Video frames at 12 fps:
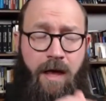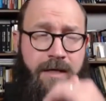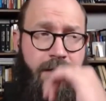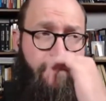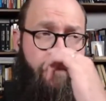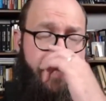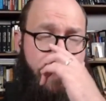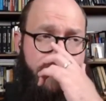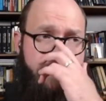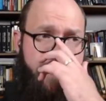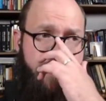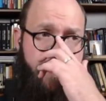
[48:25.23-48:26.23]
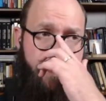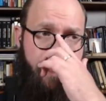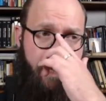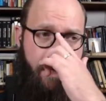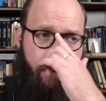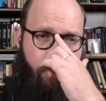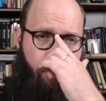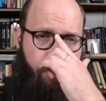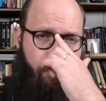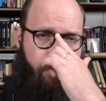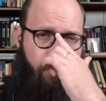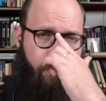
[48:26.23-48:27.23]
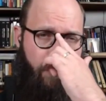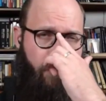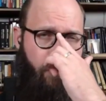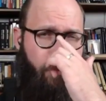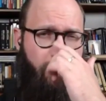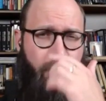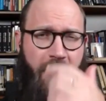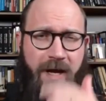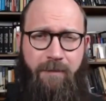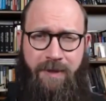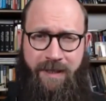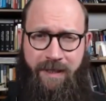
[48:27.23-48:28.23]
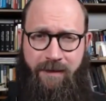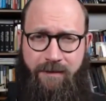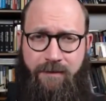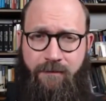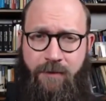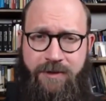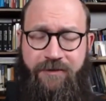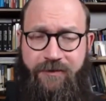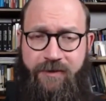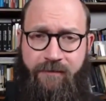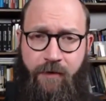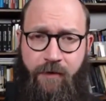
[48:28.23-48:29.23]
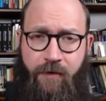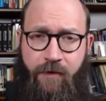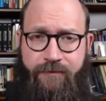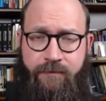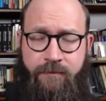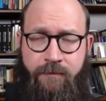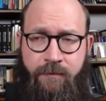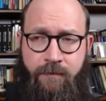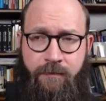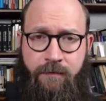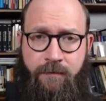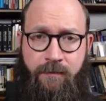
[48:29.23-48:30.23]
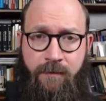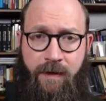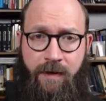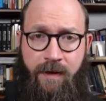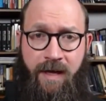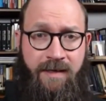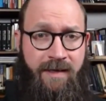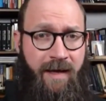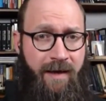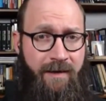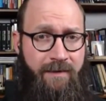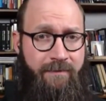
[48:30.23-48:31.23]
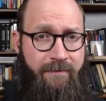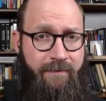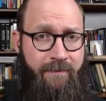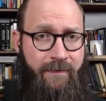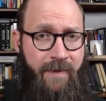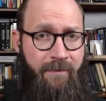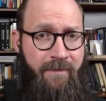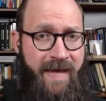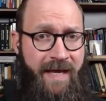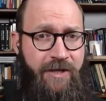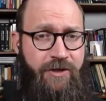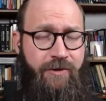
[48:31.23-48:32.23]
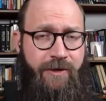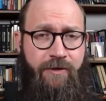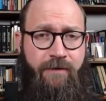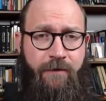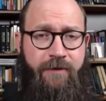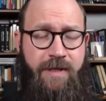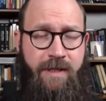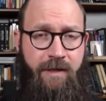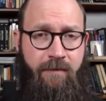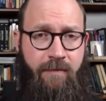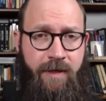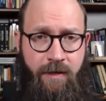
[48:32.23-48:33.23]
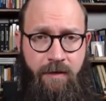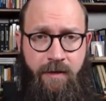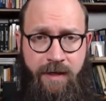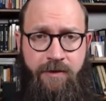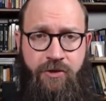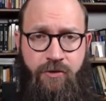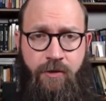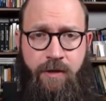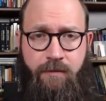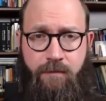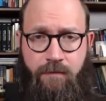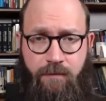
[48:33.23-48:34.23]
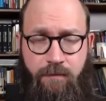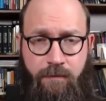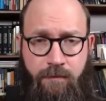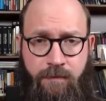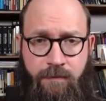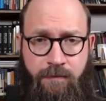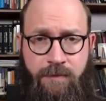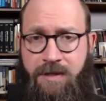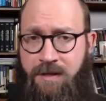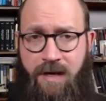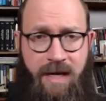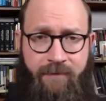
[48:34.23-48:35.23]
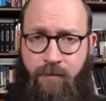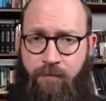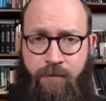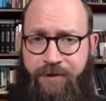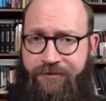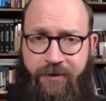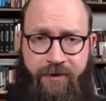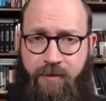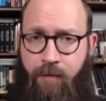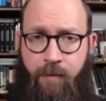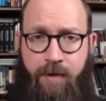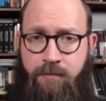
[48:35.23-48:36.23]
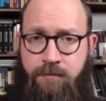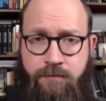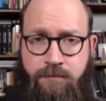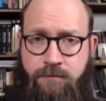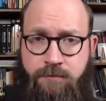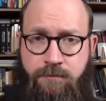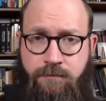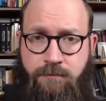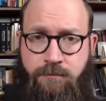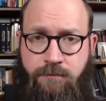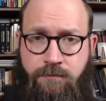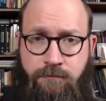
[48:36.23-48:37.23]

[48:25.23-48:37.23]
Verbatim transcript: So southeast Michigan's in incredibly religiously diverse. And yet, the major university here in Detroit does not have a religious studies department. Wow.